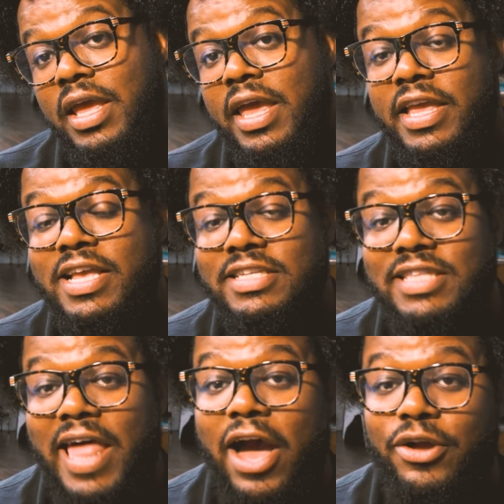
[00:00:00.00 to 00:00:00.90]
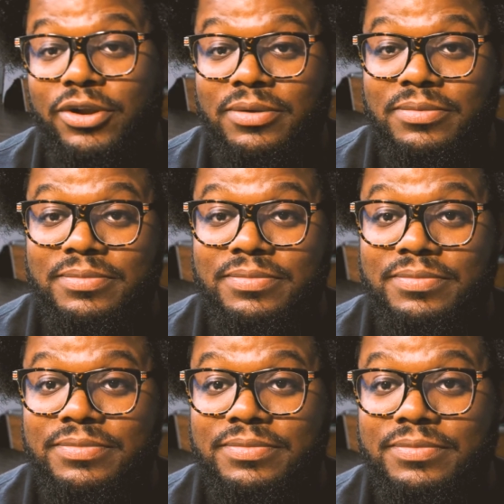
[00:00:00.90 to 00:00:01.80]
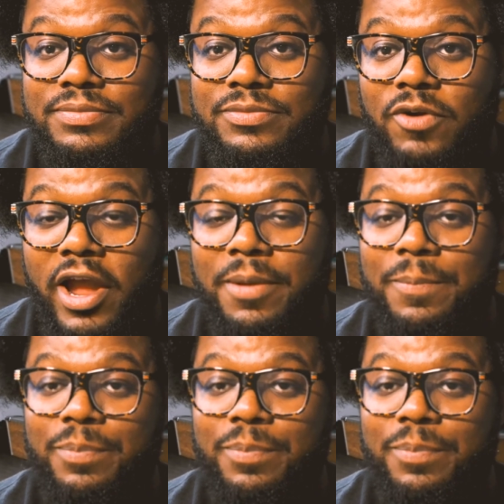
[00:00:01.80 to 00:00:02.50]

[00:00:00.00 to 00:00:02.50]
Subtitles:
it gets louder, right?